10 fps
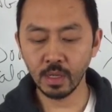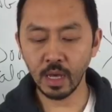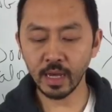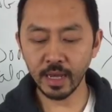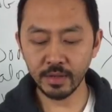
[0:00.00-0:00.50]

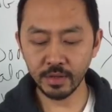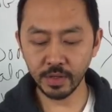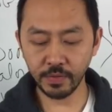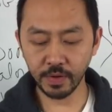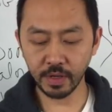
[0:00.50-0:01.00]
I got news
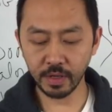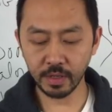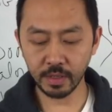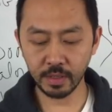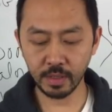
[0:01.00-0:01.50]
for you.
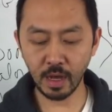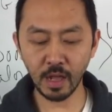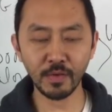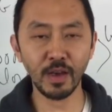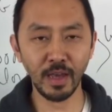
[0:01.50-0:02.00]
All
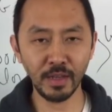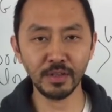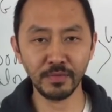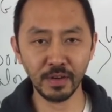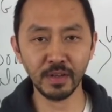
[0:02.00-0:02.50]
of y'all hate
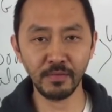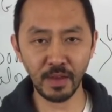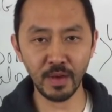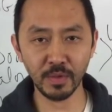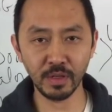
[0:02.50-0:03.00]
your fucking
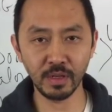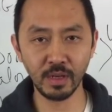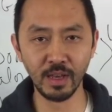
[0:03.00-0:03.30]
family.